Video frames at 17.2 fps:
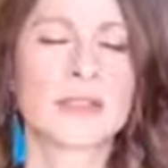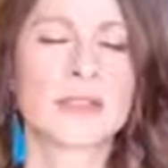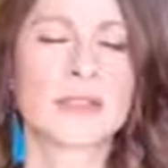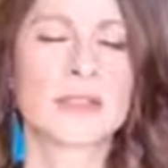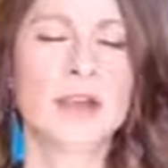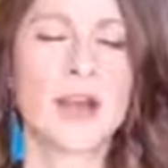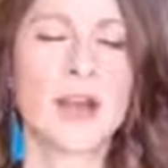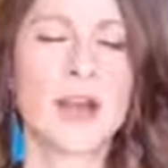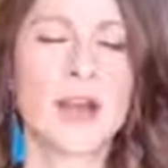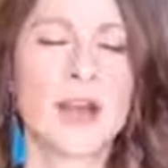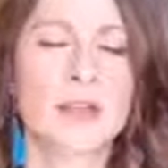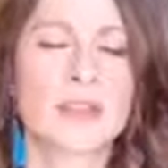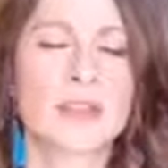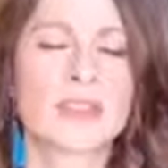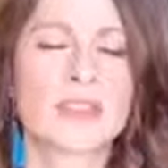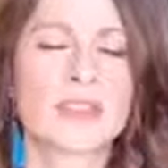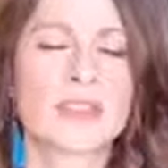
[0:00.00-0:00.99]
the
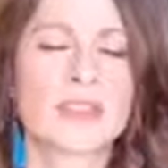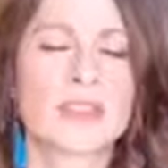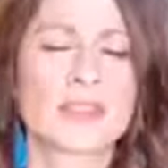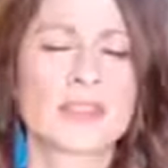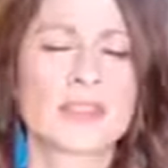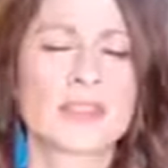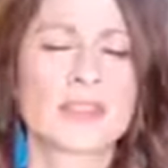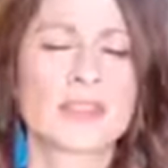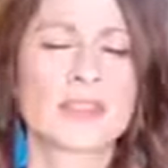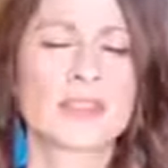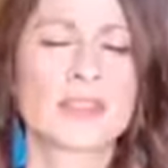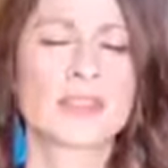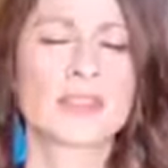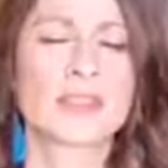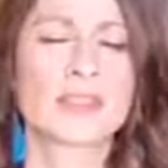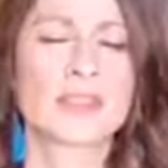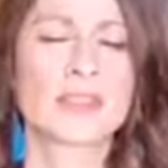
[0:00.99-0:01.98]
house,
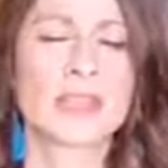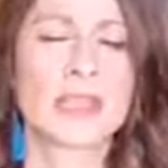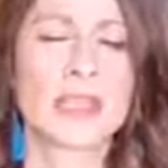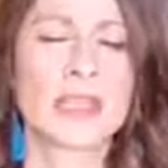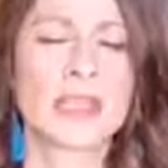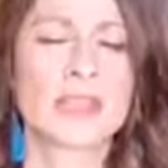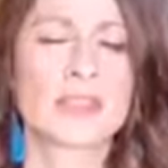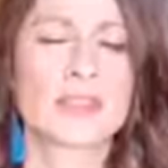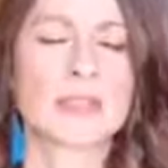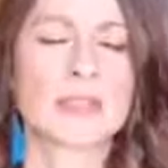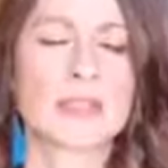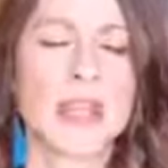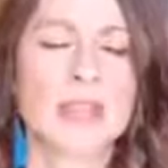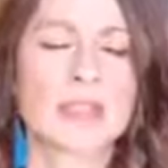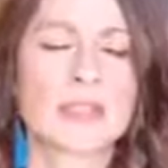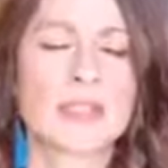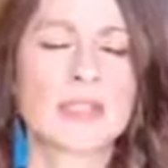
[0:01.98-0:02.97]
the
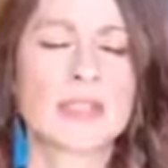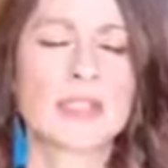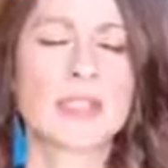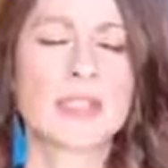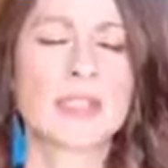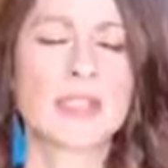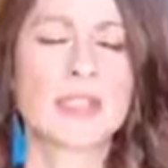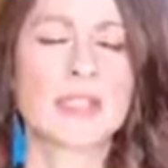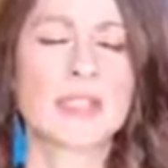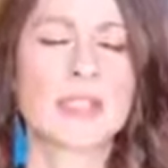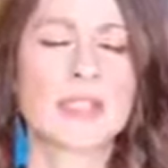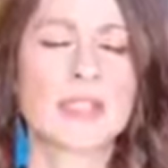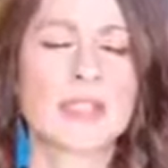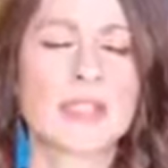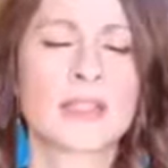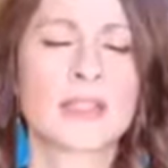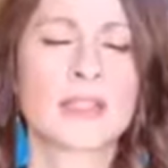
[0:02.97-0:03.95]
town or city,